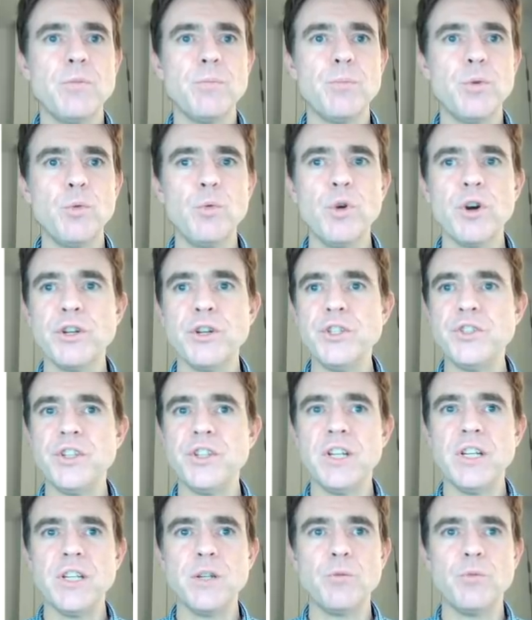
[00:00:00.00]
But we're only
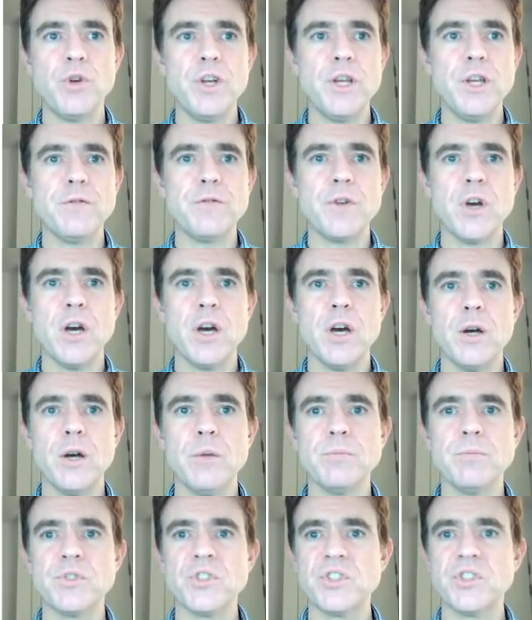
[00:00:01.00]
dealing with
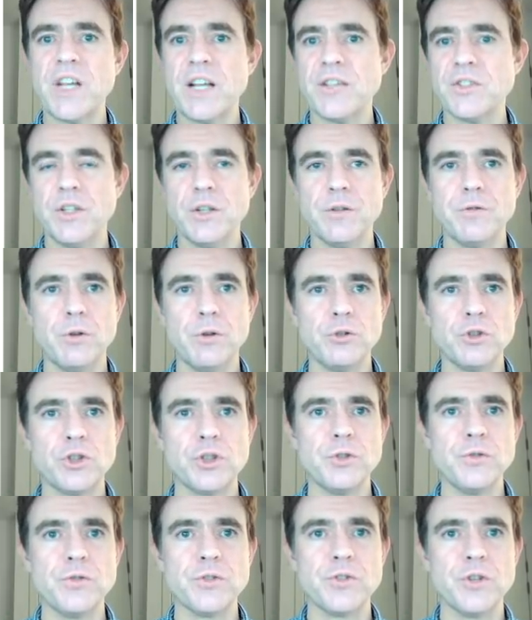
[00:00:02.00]
static
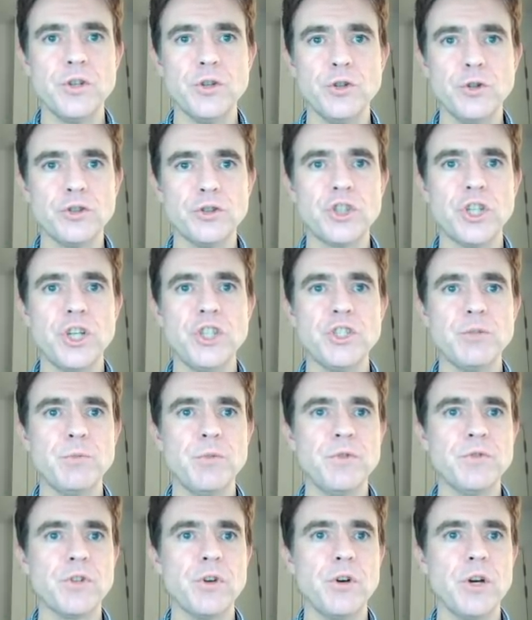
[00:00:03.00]
functions that are not changing
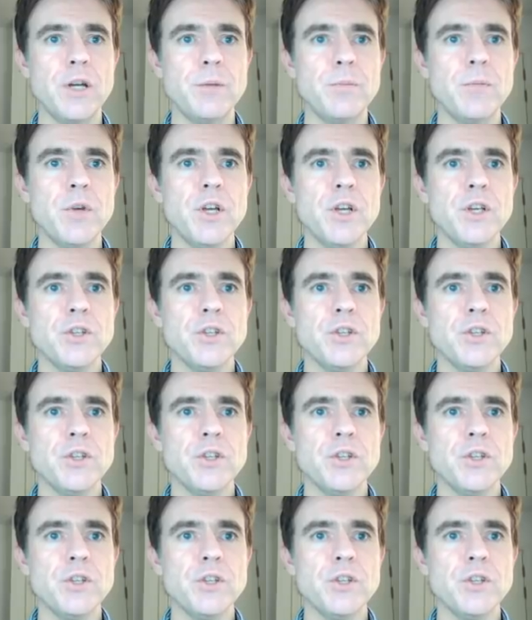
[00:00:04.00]
with time.